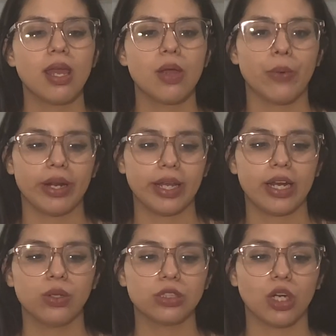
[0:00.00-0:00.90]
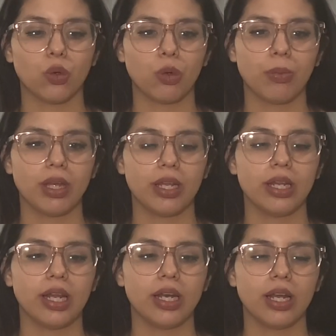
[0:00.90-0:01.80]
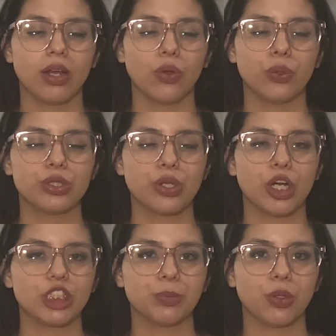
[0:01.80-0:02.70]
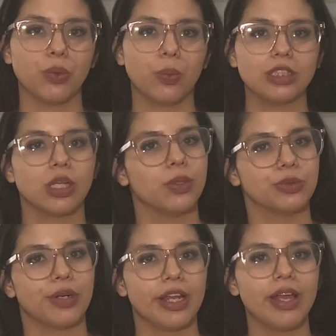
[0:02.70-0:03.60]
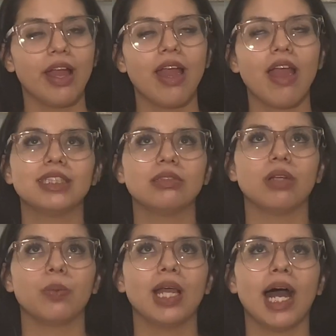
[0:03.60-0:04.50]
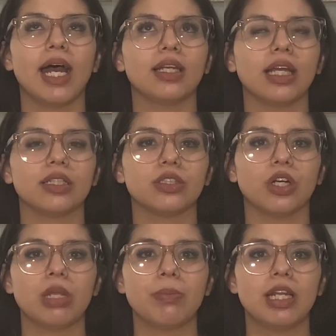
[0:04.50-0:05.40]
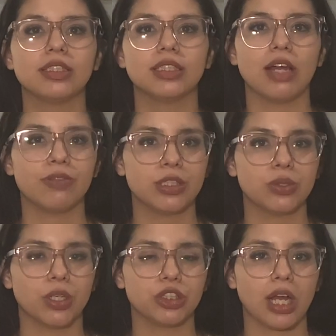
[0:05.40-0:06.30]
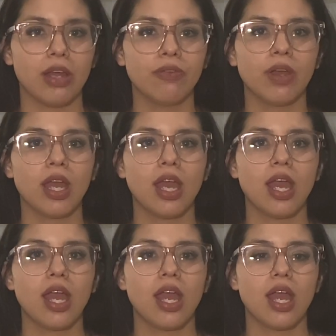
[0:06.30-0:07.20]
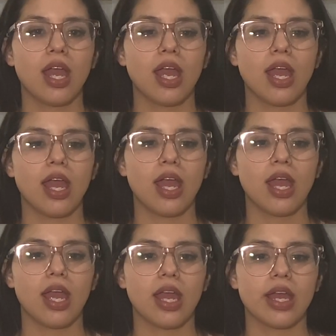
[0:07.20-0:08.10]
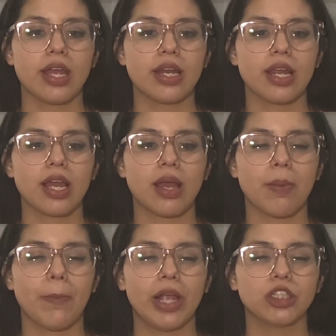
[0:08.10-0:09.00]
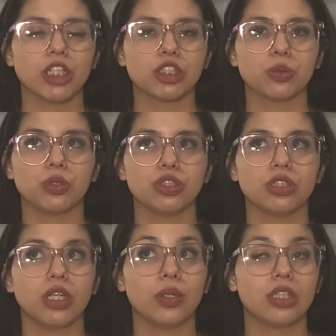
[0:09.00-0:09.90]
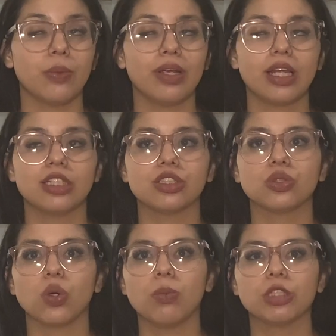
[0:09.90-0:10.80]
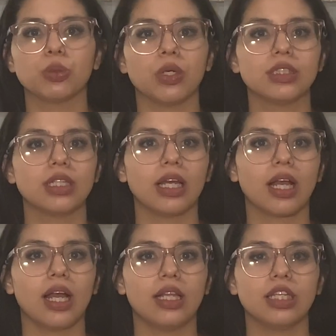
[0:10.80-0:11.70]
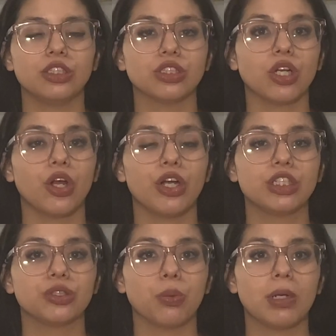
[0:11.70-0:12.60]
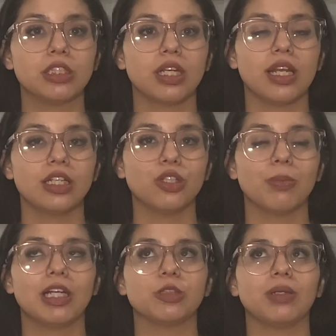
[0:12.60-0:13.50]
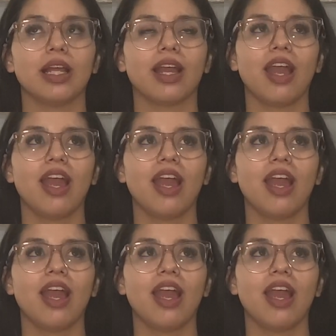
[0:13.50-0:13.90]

We were gonna get a hotel room and then go to the hospital once I was ready. I want to say that we had like 30 minutes left into our drive, and my contractions, which they were getting so much worse. Like, they just hurt it so much. And I told my husband, like,